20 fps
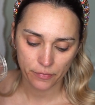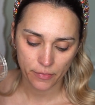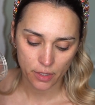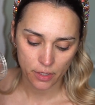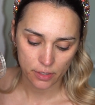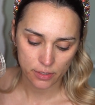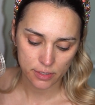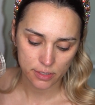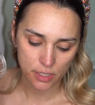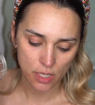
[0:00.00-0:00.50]

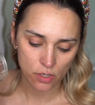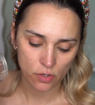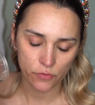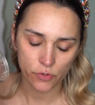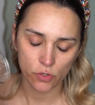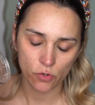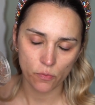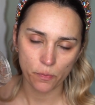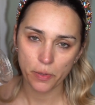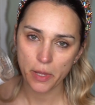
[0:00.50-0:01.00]
instead of, you
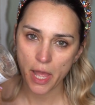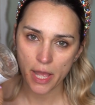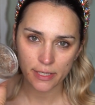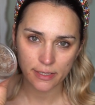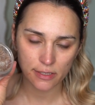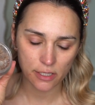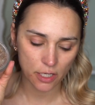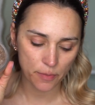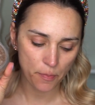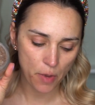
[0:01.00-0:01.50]
know,
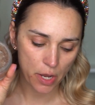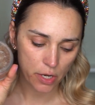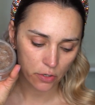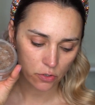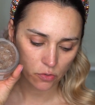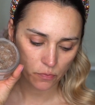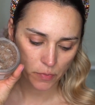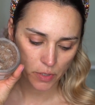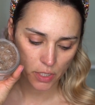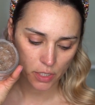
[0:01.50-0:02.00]
plastic
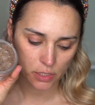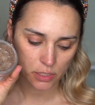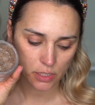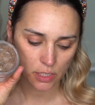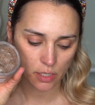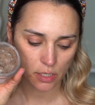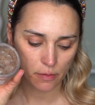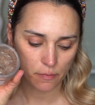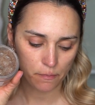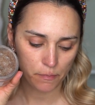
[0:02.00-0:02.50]
microbeads,
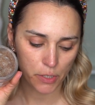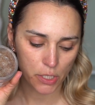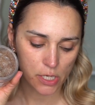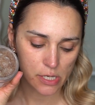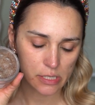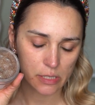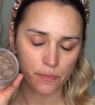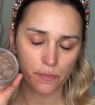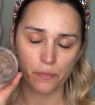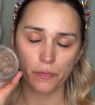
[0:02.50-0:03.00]

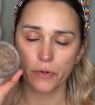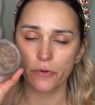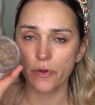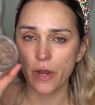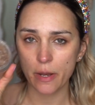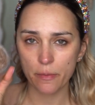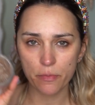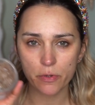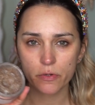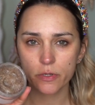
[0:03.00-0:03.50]
because
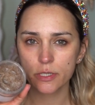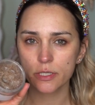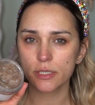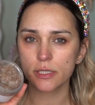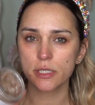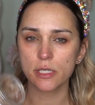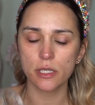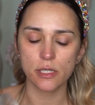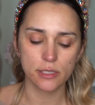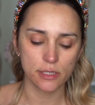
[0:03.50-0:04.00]
cranberry
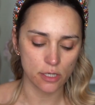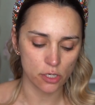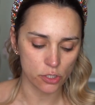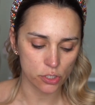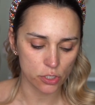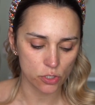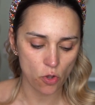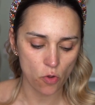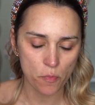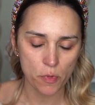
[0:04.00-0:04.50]
seeds are
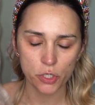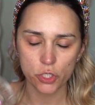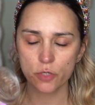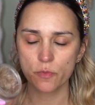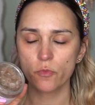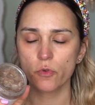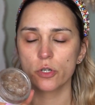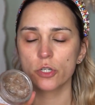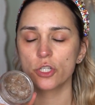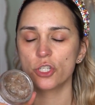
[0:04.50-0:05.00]
so much
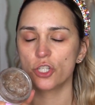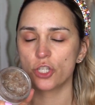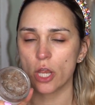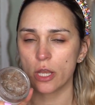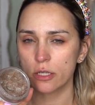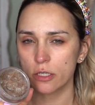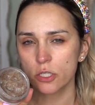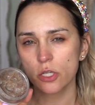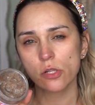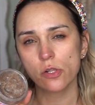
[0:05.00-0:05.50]
more
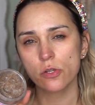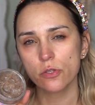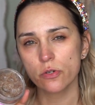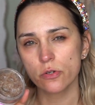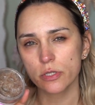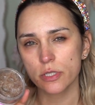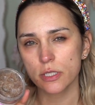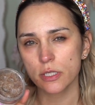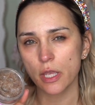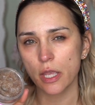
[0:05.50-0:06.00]
gentle on
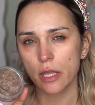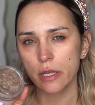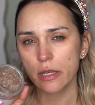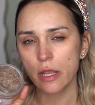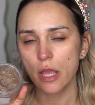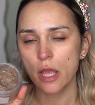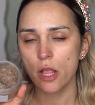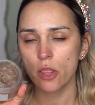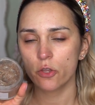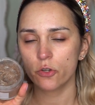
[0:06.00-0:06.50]
your skin.
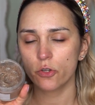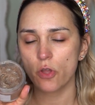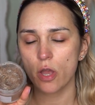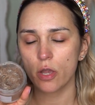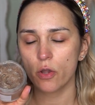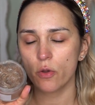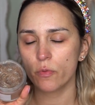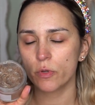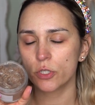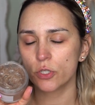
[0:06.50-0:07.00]
They're
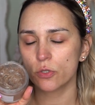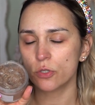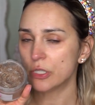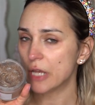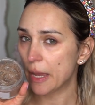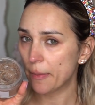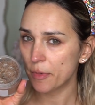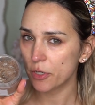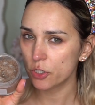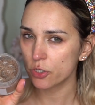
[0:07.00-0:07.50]
not going to
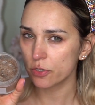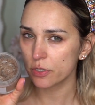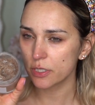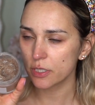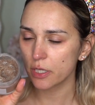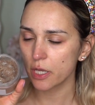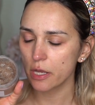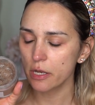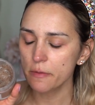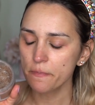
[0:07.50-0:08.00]
damage your
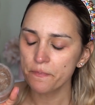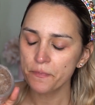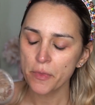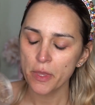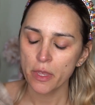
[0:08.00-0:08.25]
skin.